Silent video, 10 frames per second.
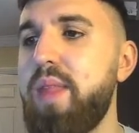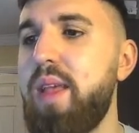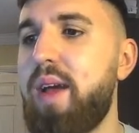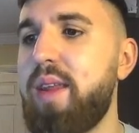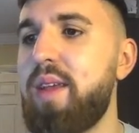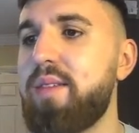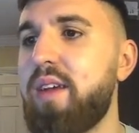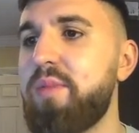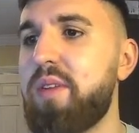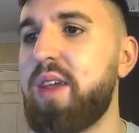Eze has
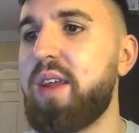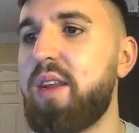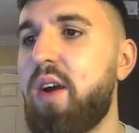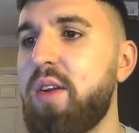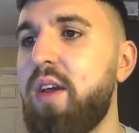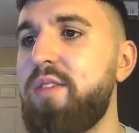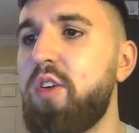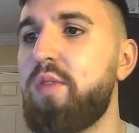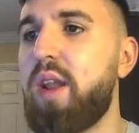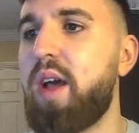been taking along nicely over
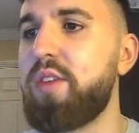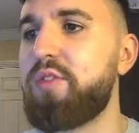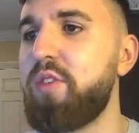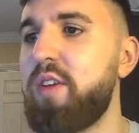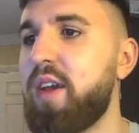the last three